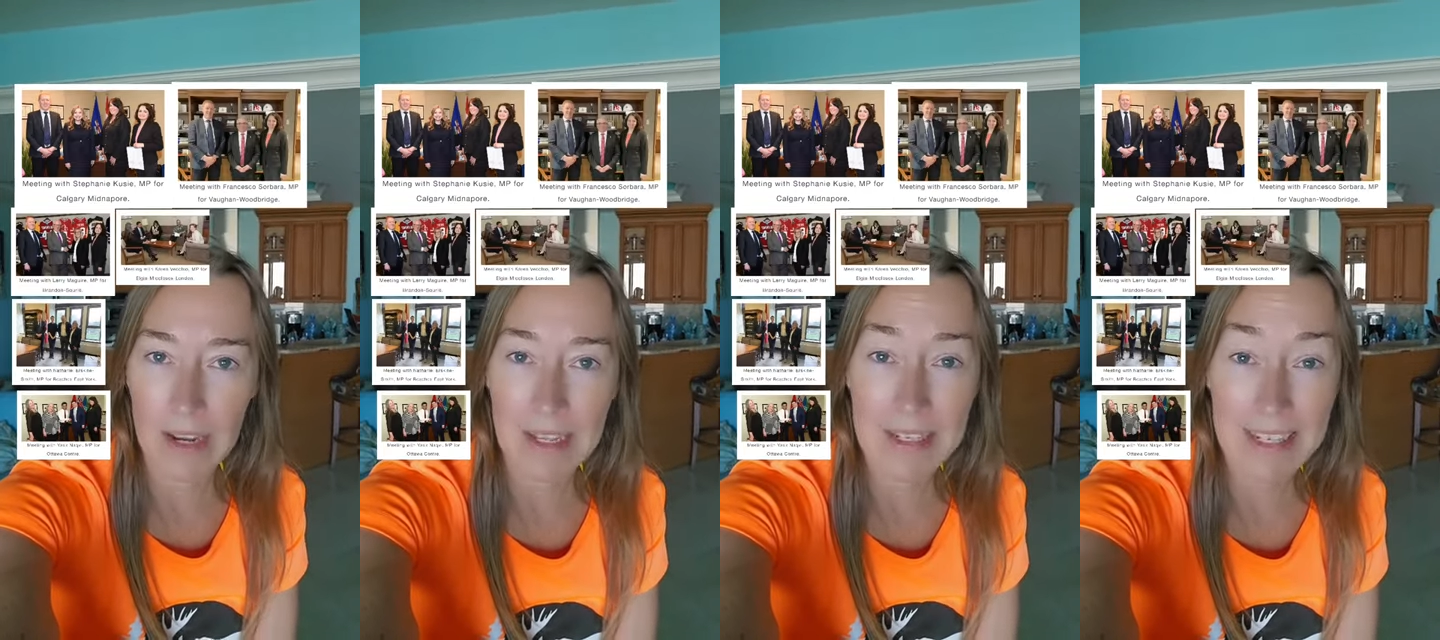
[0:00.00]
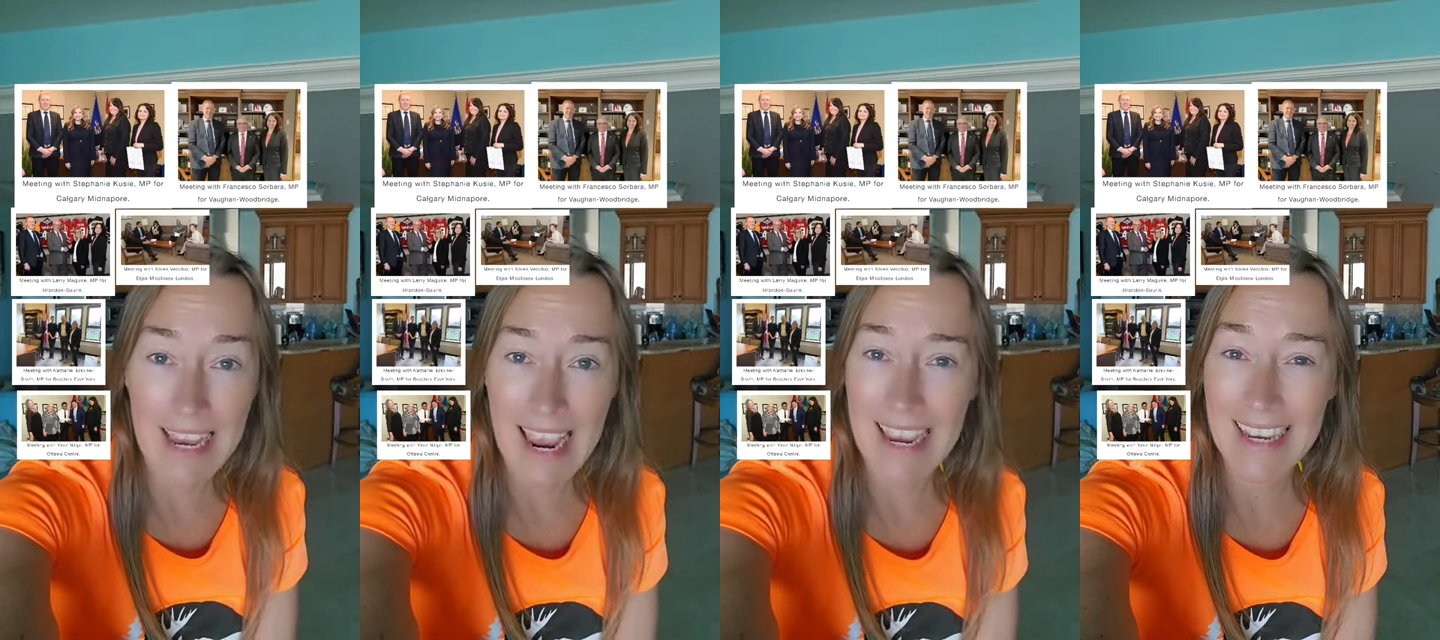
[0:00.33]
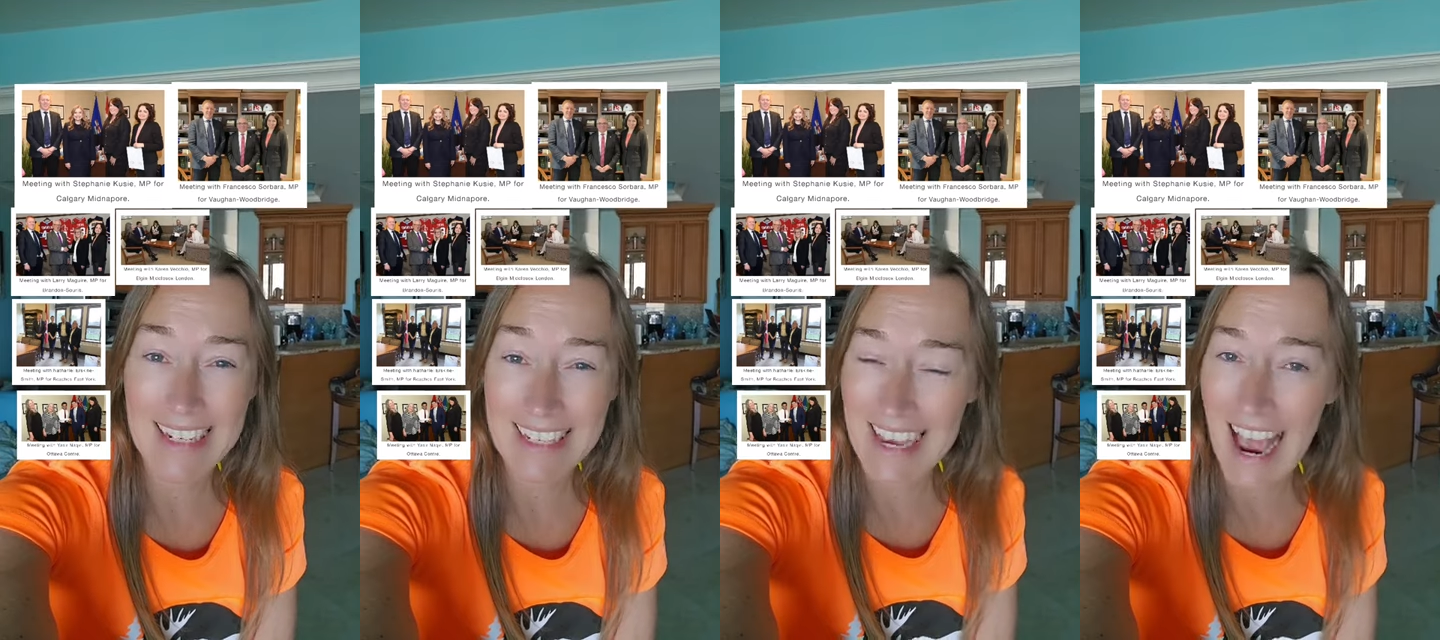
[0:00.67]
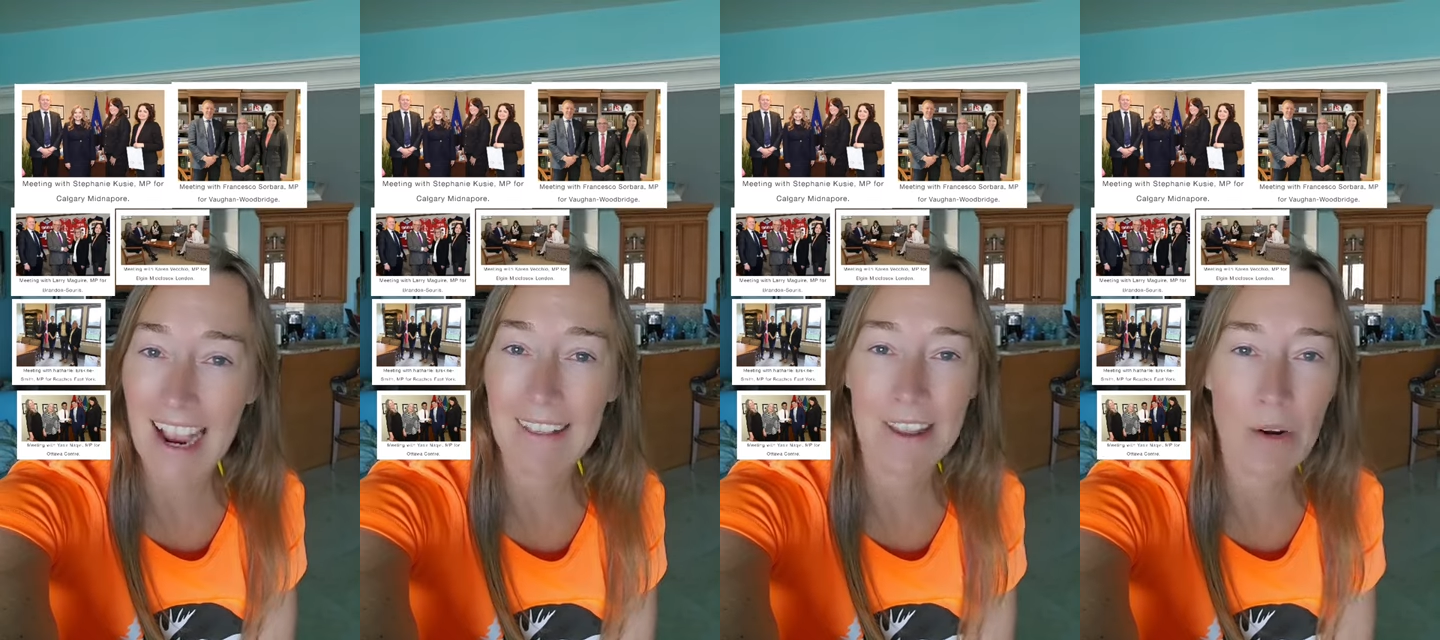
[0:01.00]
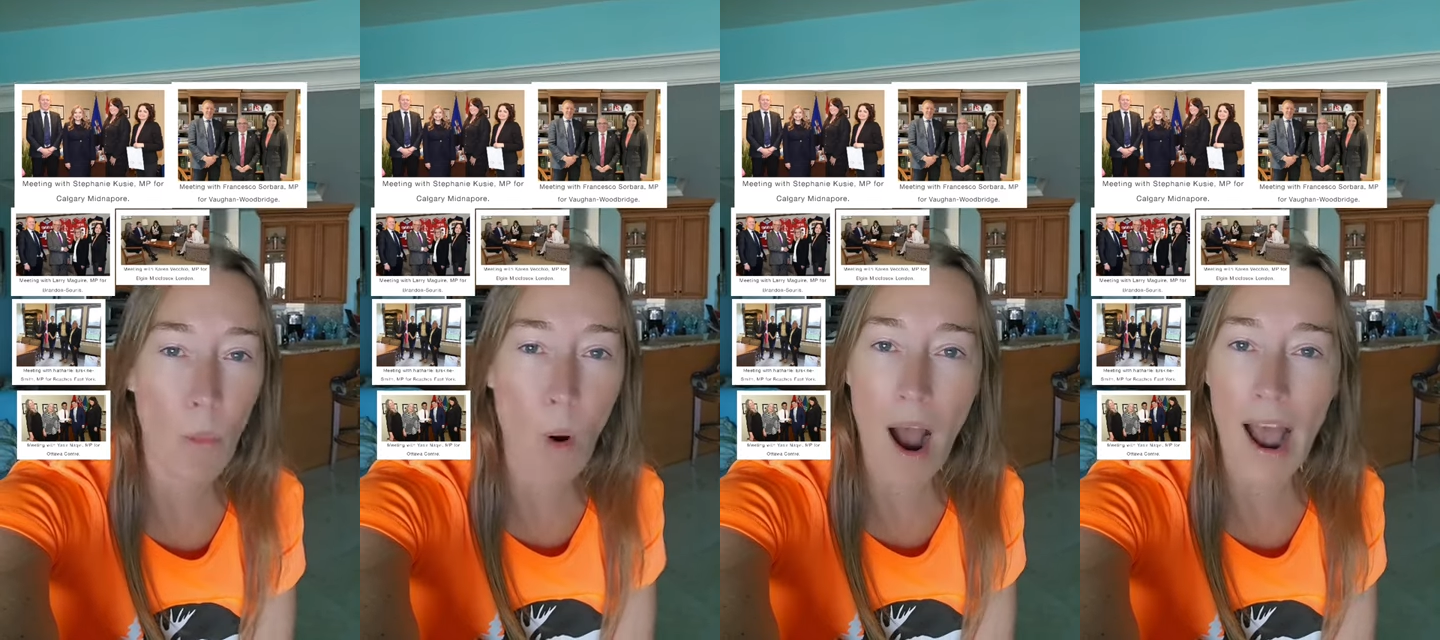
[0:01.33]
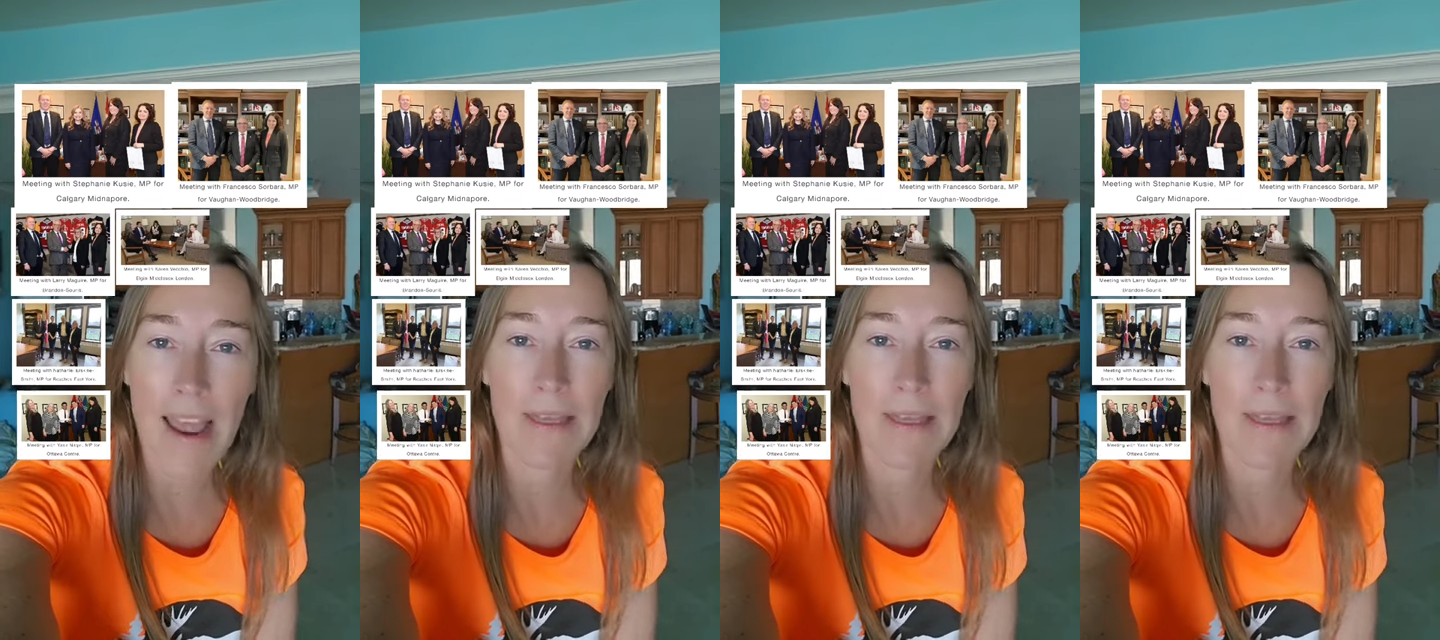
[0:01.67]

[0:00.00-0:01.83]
and say exactly why